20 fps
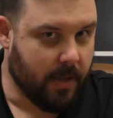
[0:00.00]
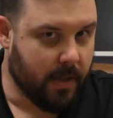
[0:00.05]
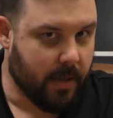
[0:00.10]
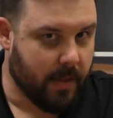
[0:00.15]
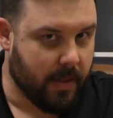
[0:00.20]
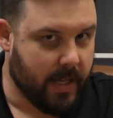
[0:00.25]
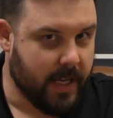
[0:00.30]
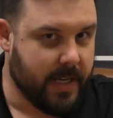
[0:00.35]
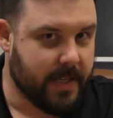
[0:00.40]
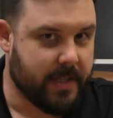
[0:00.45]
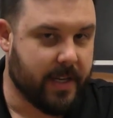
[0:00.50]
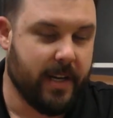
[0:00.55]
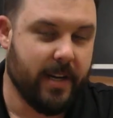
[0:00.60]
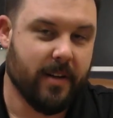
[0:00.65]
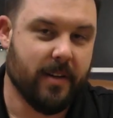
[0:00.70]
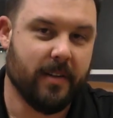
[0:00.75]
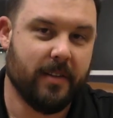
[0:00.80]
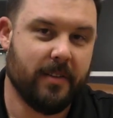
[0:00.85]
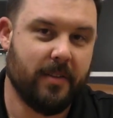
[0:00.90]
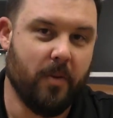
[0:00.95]
These
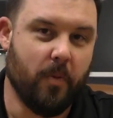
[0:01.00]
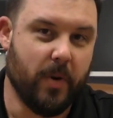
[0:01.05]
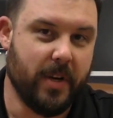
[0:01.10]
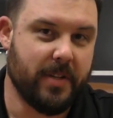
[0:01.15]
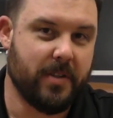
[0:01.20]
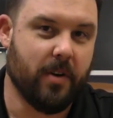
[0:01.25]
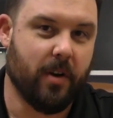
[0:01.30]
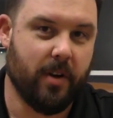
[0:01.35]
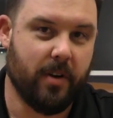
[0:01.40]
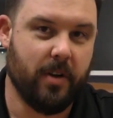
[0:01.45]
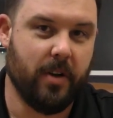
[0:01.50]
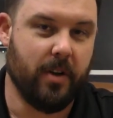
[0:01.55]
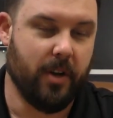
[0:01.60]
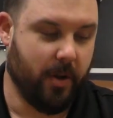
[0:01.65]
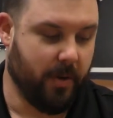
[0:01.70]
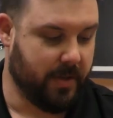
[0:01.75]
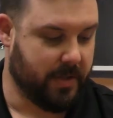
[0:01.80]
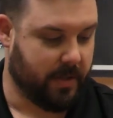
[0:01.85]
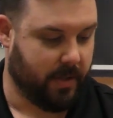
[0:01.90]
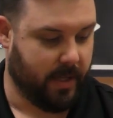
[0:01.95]
here, we started to
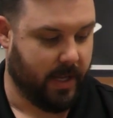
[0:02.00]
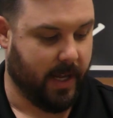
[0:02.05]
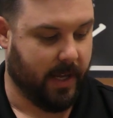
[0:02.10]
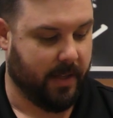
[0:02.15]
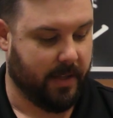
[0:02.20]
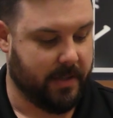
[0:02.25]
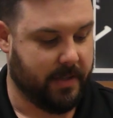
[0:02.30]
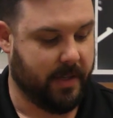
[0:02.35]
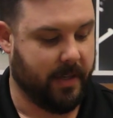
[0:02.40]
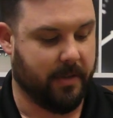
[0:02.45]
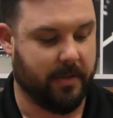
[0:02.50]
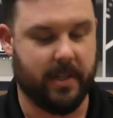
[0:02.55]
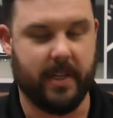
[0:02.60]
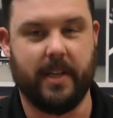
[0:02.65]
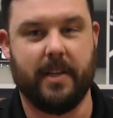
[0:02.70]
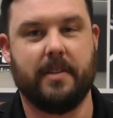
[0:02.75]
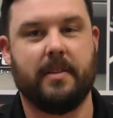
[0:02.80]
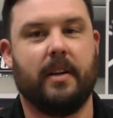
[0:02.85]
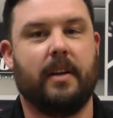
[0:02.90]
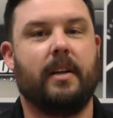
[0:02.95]
notice on the LS and
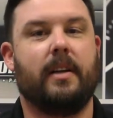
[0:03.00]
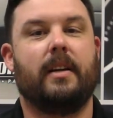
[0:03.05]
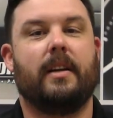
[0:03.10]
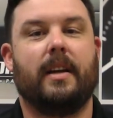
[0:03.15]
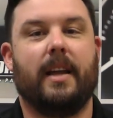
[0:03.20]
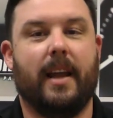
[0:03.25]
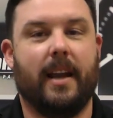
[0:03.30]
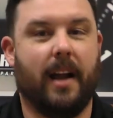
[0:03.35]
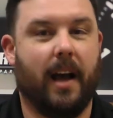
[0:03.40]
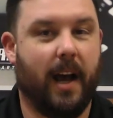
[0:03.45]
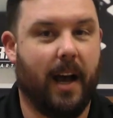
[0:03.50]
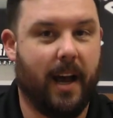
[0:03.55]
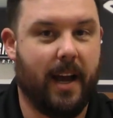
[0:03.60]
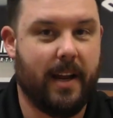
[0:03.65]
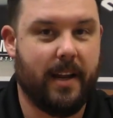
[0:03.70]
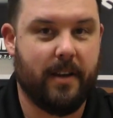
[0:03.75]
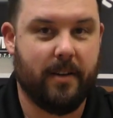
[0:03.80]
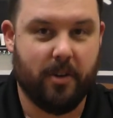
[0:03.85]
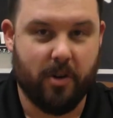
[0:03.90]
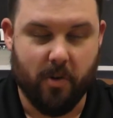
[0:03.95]
LTs in
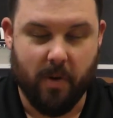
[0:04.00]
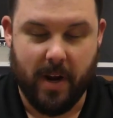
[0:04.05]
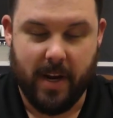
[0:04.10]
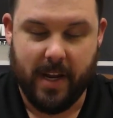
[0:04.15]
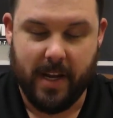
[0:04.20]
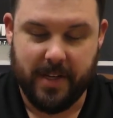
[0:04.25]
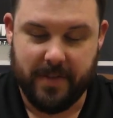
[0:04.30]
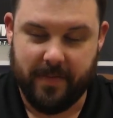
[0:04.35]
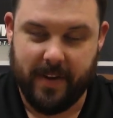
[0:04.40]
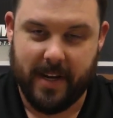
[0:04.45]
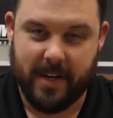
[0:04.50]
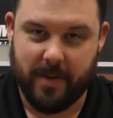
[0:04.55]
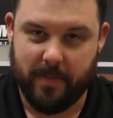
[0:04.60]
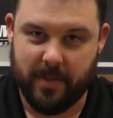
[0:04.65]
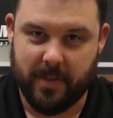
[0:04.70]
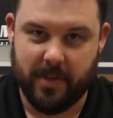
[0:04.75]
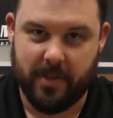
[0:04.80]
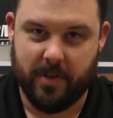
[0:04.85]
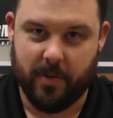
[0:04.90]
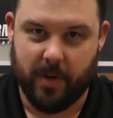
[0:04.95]
high crankcase vacuum
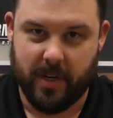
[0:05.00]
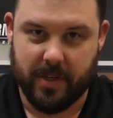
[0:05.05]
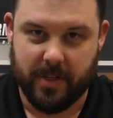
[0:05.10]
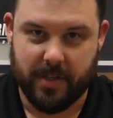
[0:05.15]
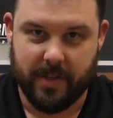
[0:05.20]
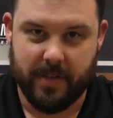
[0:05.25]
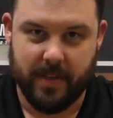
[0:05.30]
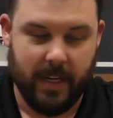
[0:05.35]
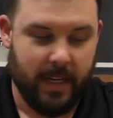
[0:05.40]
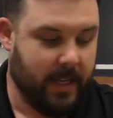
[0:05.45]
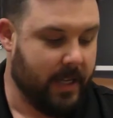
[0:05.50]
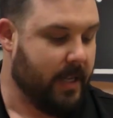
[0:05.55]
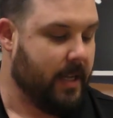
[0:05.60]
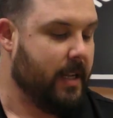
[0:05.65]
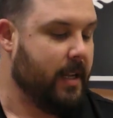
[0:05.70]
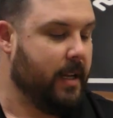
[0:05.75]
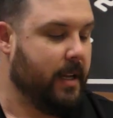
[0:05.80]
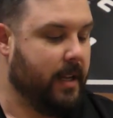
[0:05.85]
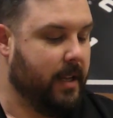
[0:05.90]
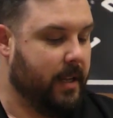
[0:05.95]
situations,
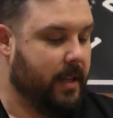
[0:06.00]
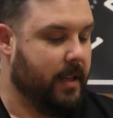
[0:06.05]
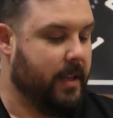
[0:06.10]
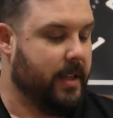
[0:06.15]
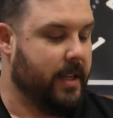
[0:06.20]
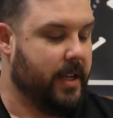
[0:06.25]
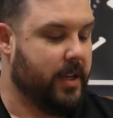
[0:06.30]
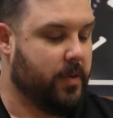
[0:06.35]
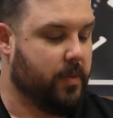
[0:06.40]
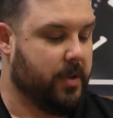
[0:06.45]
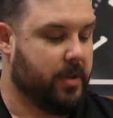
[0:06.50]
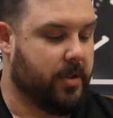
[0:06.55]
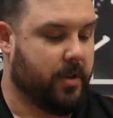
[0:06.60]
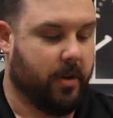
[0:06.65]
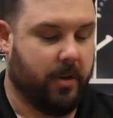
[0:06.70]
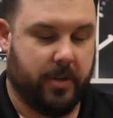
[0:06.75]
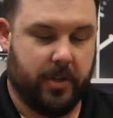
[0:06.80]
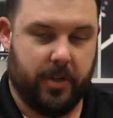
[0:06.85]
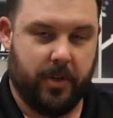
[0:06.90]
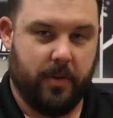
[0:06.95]
these would
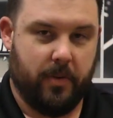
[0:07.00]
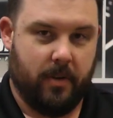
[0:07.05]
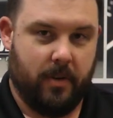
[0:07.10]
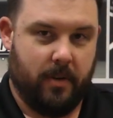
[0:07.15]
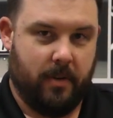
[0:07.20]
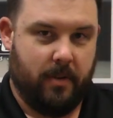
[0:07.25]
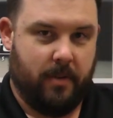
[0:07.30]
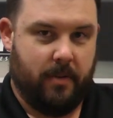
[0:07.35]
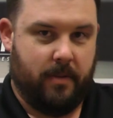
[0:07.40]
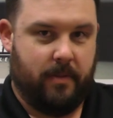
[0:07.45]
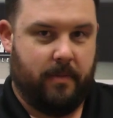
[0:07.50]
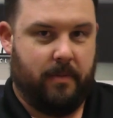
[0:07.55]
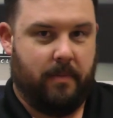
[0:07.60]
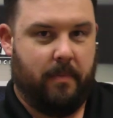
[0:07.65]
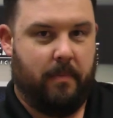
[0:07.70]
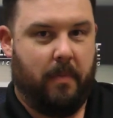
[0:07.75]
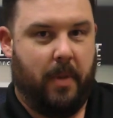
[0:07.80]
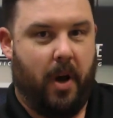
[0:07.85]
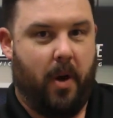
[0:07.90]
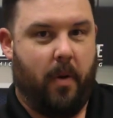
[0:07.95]
start to
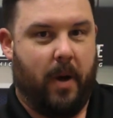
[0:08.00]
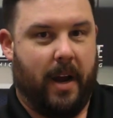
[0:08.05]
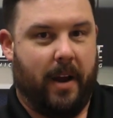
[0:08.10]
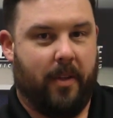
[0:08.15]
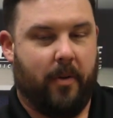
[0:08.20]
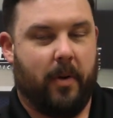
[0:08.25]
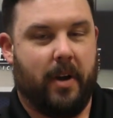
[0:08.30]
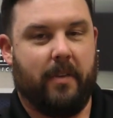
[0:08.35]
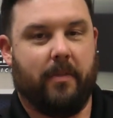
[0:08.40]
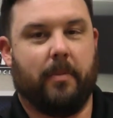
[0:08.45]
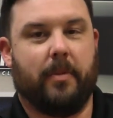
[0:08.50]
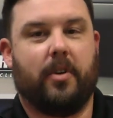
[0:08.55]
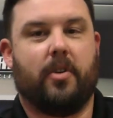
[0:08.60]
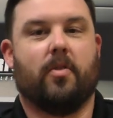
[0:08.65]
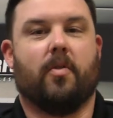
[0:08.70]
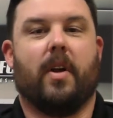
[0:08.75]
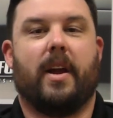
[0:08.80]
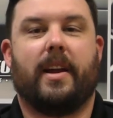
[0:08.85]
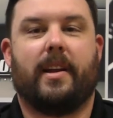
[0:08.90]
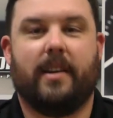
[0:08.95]
bow out of the way from the
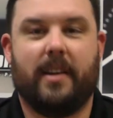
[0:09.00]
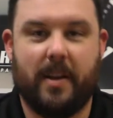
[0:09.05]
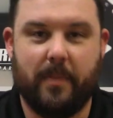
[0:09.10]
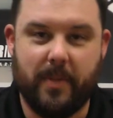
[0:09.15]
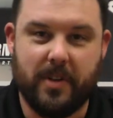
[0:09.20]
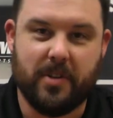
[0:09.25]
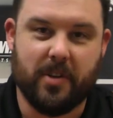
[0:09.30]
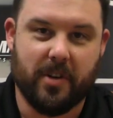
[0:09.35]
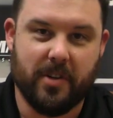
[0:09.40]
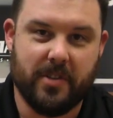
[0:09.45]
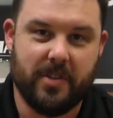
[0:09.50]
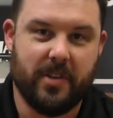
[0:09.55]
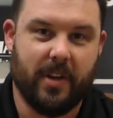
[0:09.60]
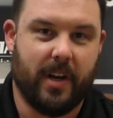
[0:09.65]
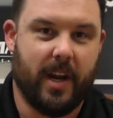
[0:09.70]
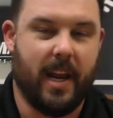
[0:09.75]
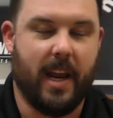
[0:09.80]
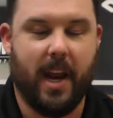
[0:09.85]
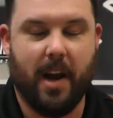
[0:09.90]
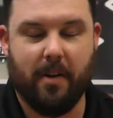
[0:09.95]
crank and would start
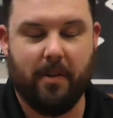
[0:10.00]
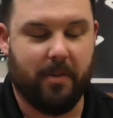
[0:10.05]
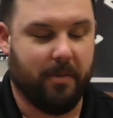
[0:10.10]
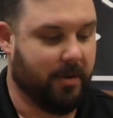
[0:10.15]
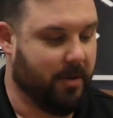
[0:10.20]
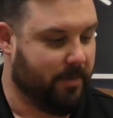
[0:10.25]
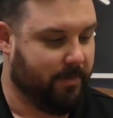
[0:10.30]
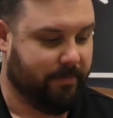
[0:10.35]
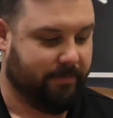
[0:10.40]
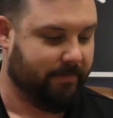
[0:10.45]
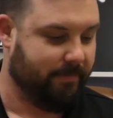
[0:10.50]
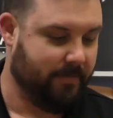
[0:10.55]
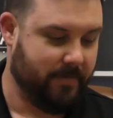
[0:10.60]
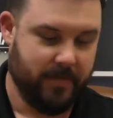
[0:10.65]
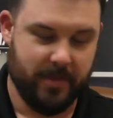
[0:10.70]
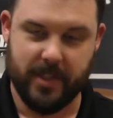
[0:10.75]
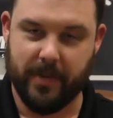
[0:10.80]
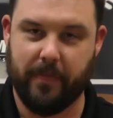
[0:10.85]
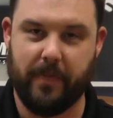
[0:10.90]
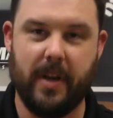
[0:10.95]
sucking air through,
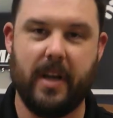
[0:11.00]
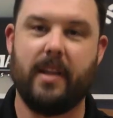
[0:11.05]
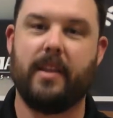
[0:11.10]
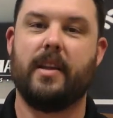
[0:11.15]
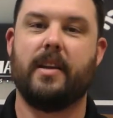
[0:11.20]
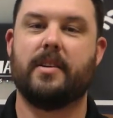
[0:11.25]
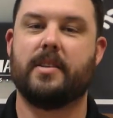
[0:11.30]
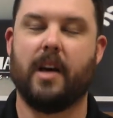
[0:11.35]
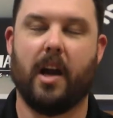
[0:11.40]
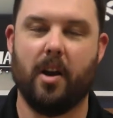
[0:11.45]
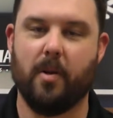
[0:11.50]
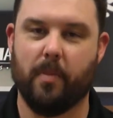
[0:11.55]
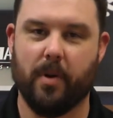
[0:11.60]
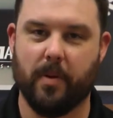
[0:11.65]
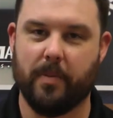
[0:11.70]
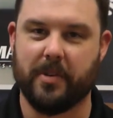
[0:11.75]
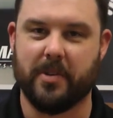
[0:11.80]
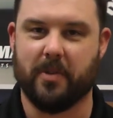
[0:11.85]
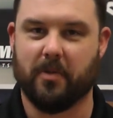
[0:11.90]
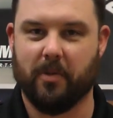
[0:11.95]
defeating the entire
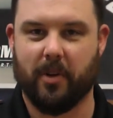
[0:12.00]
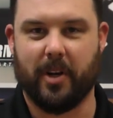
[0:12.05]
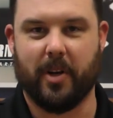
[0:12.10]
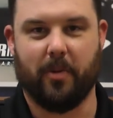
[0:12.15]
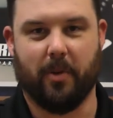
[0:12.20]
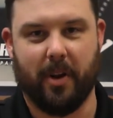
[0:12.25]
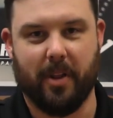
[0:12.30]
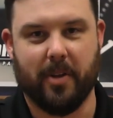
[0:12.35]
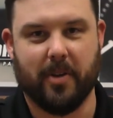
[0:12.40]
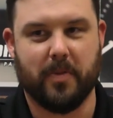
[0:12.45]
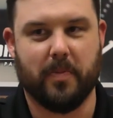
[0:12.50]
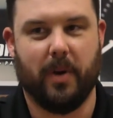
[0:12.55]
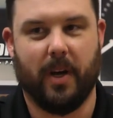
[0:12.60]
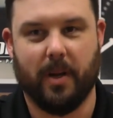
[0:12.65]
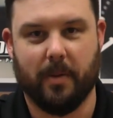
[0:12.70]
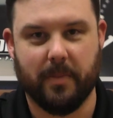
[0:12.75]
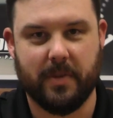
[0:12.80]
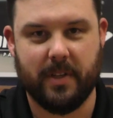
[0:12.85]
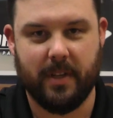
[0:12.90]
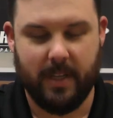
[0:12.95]
purpose of running one of those
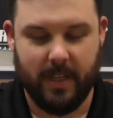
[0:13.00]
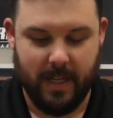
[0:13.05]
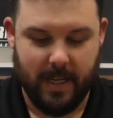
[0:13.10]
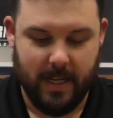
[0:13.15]
pumps.